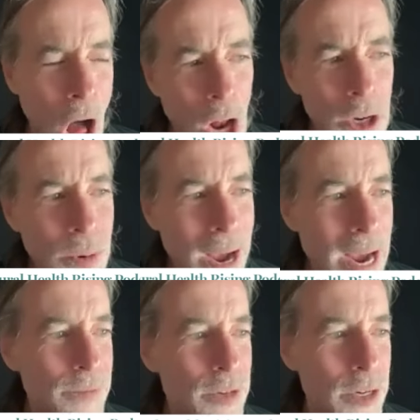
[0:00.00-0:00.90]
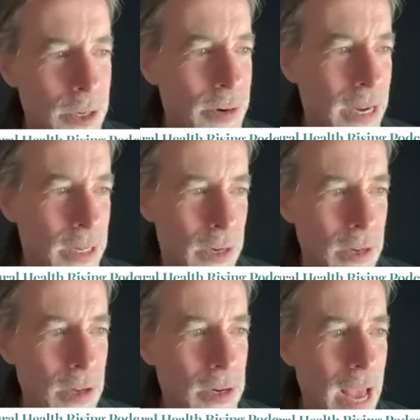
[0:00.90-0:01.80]
you have to do is
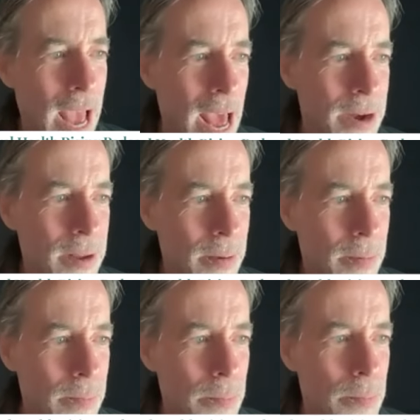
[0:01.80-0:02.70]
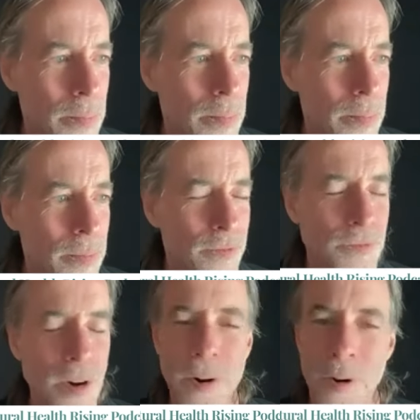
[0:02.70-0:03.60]
look at
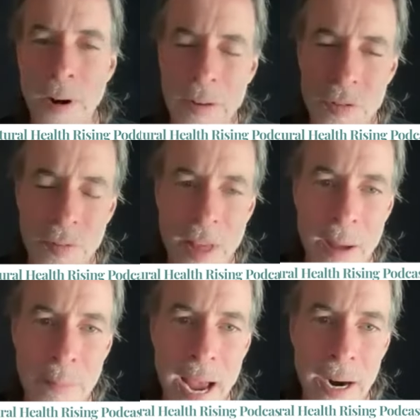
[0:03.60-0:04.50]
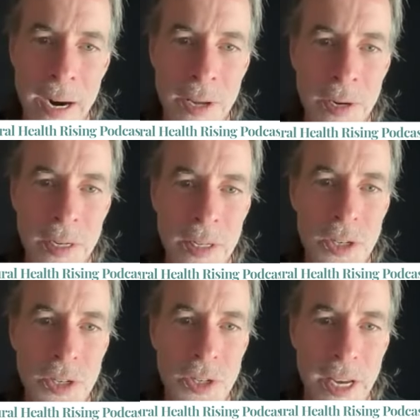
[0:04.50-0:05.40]
photographs of that man, and you can
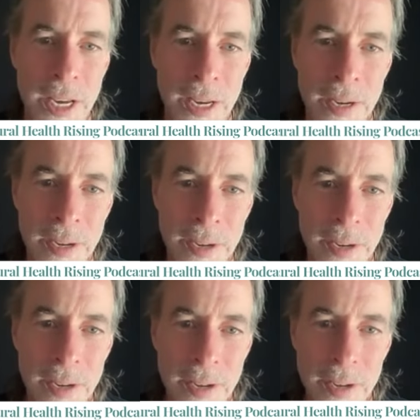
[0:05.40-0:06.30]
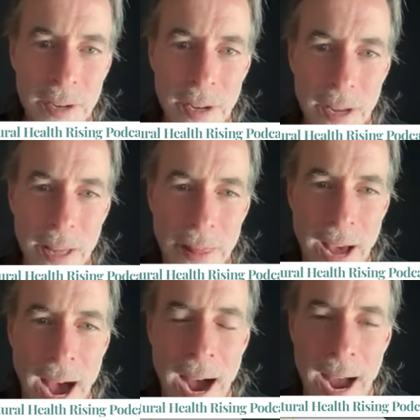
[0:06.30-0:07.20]
see
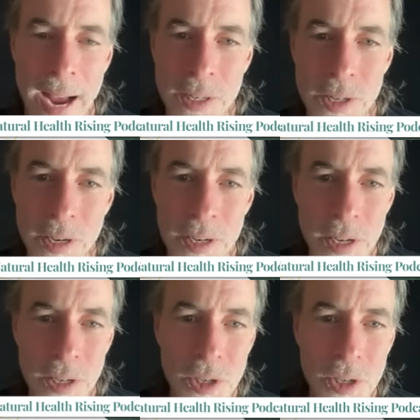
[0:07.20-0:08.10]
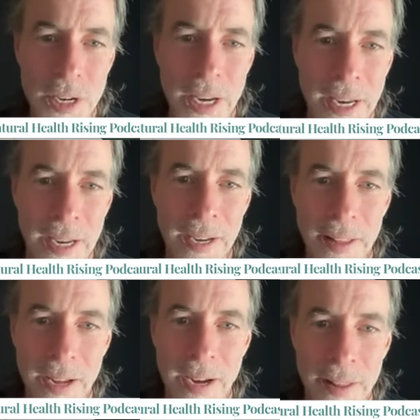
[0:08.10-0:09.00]
the eyes. You can just see the